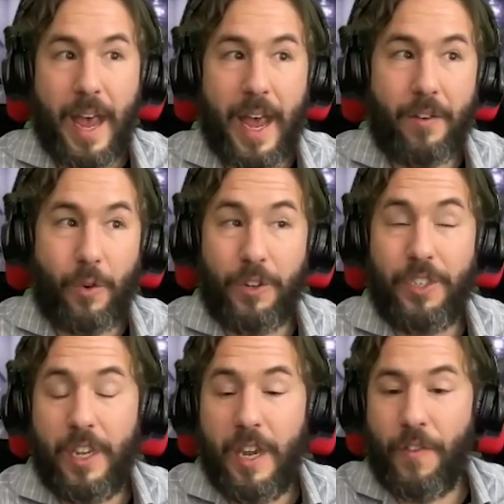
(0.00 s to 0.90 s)
And of
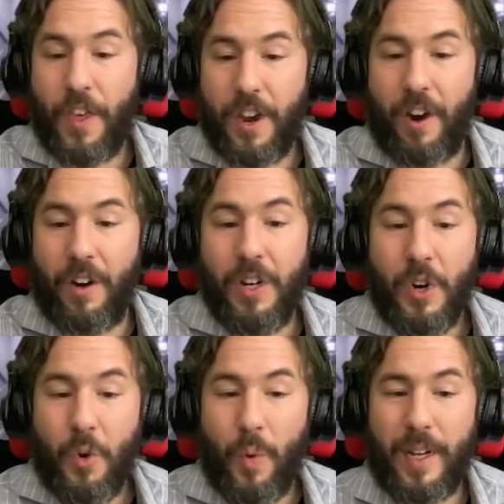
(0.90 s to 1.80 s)
course, if they are,
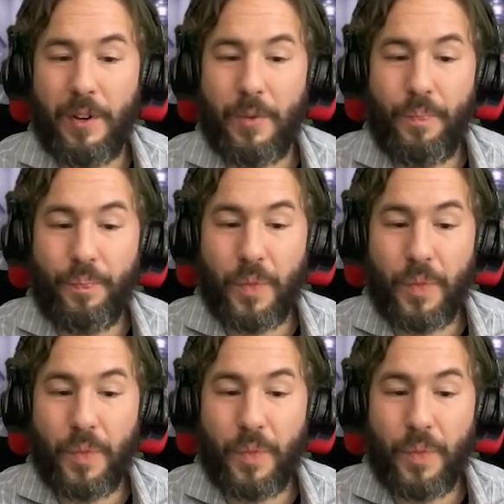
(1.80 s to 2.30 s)
well,